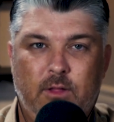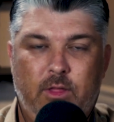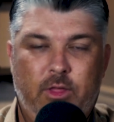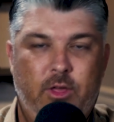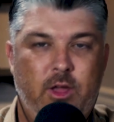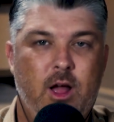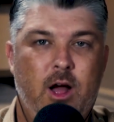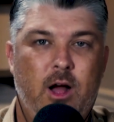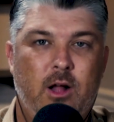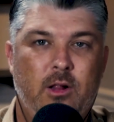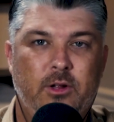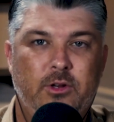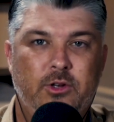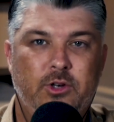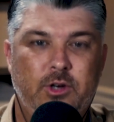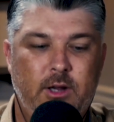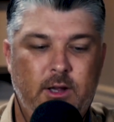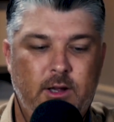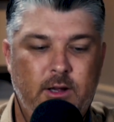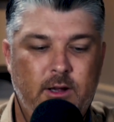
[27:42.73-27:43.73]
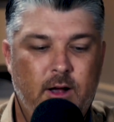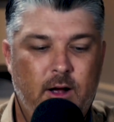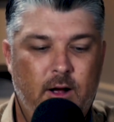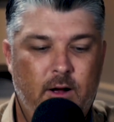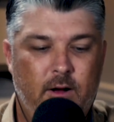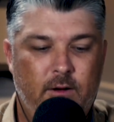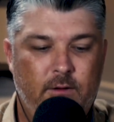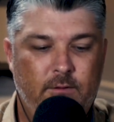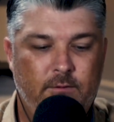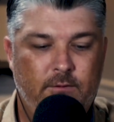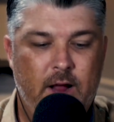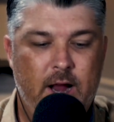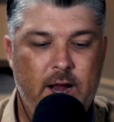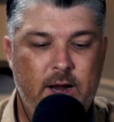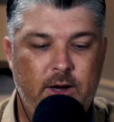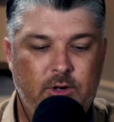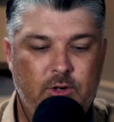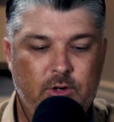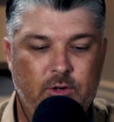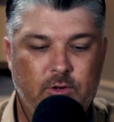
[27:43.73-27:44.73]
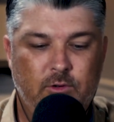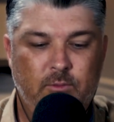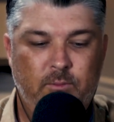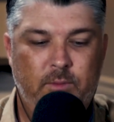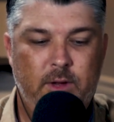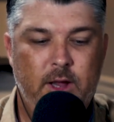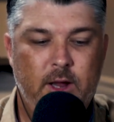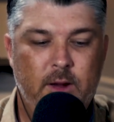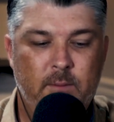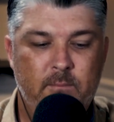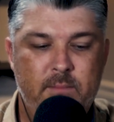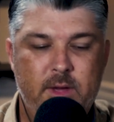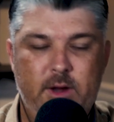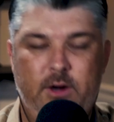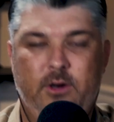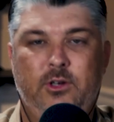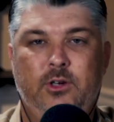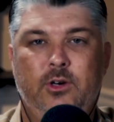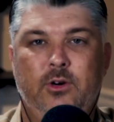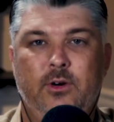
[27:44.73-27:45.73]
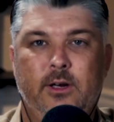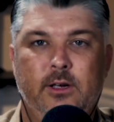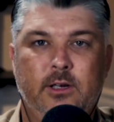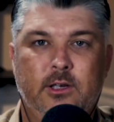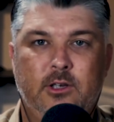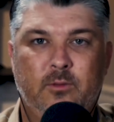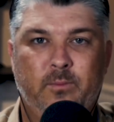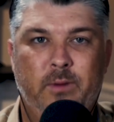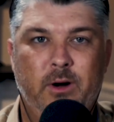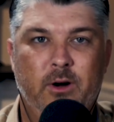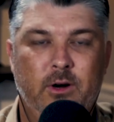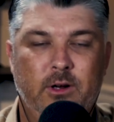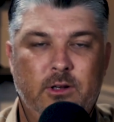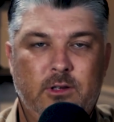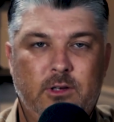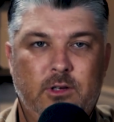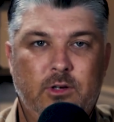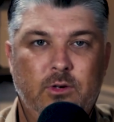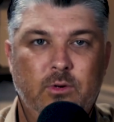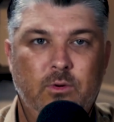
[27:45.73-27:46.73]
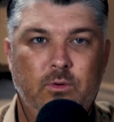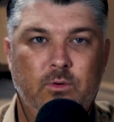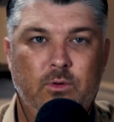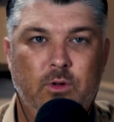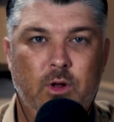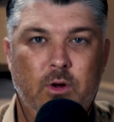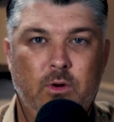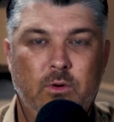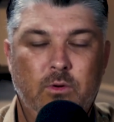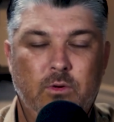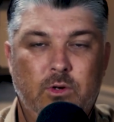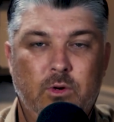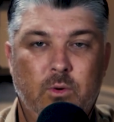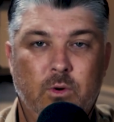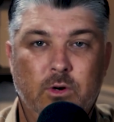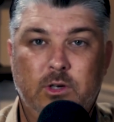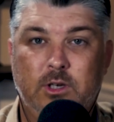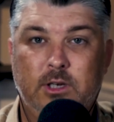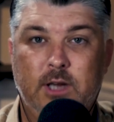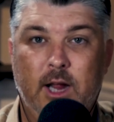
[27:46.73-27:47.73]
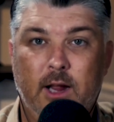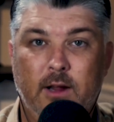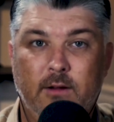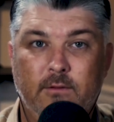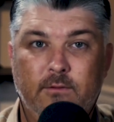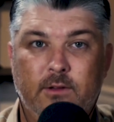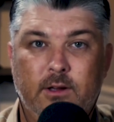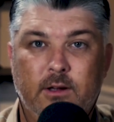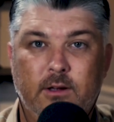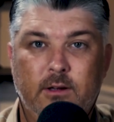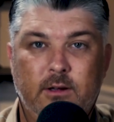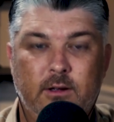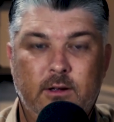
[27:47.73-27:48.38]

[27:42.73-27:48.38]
theology of angels being ministering spirits to those who are saved.